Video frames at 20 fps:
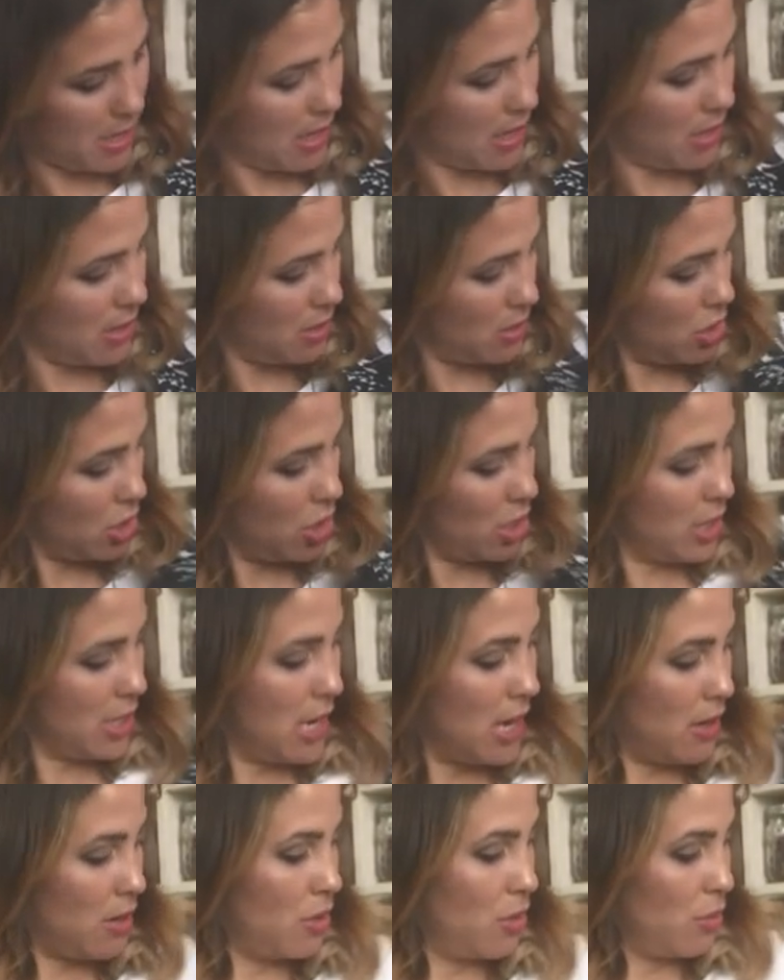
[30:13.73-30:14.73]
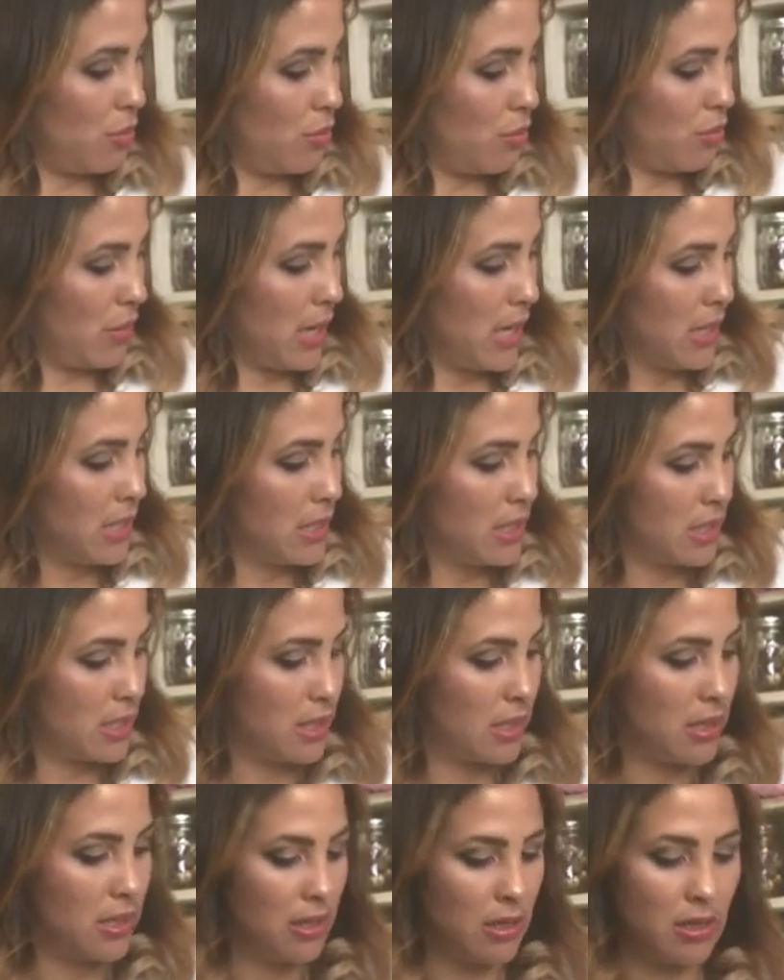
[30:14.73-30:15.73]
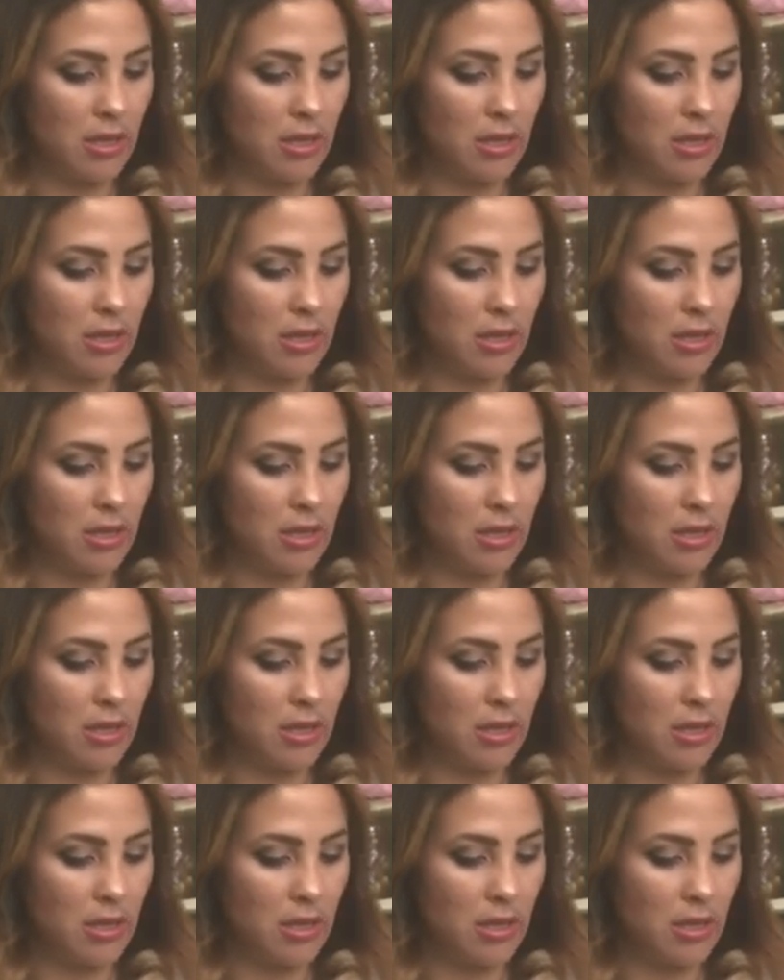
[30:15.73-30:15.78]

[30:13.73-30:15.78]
mine turned out great.